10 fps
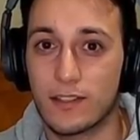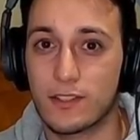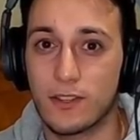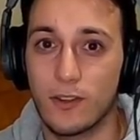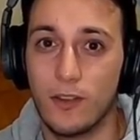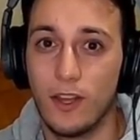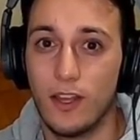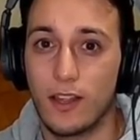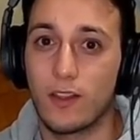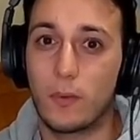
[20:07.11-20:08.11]
And so
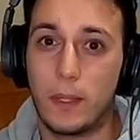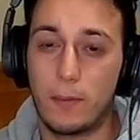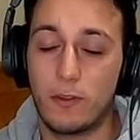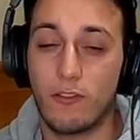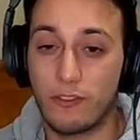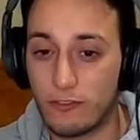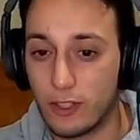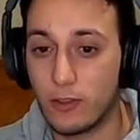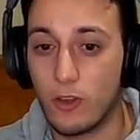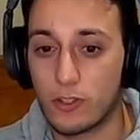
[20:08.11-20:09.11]
a lot of people often
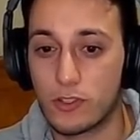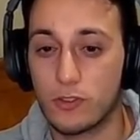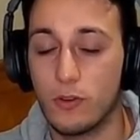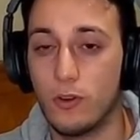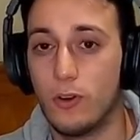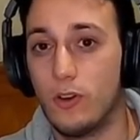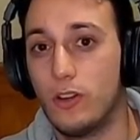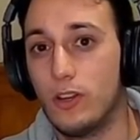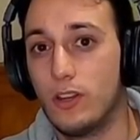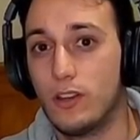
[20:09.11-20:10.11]
feel lost, or
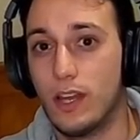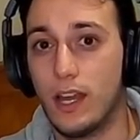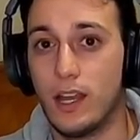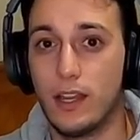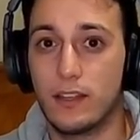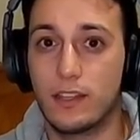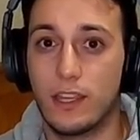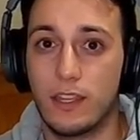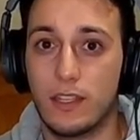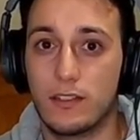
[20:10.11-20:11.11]
uh,
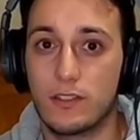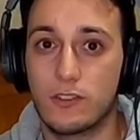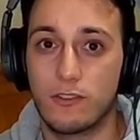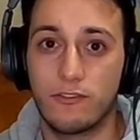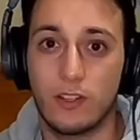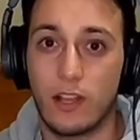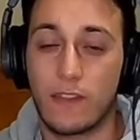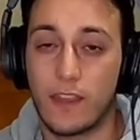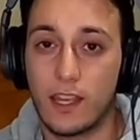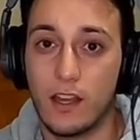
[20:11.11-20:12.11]
they sort of feel
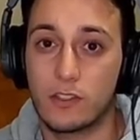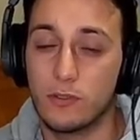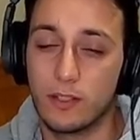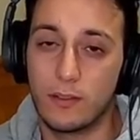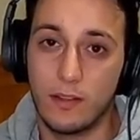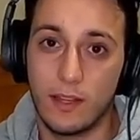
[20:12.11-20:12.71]
like they can't do it.